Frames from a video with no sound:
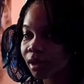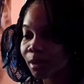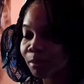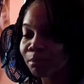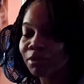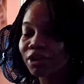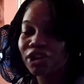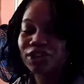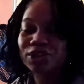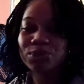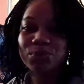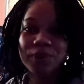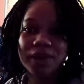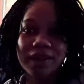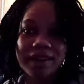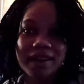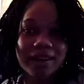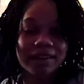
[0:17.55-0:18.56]
but the
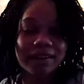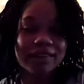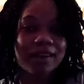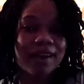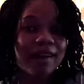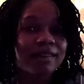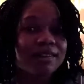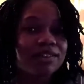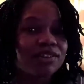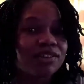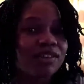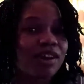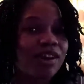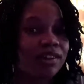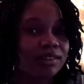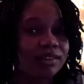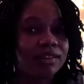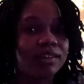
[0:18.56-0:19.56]
way that it has
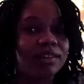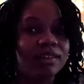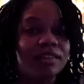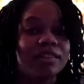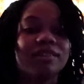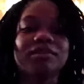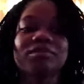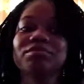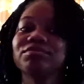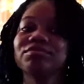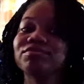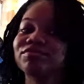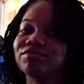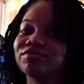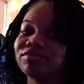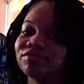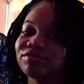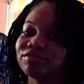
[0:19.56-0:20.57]
started,
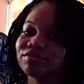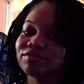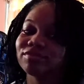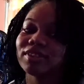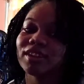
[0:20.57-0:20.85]
hmm,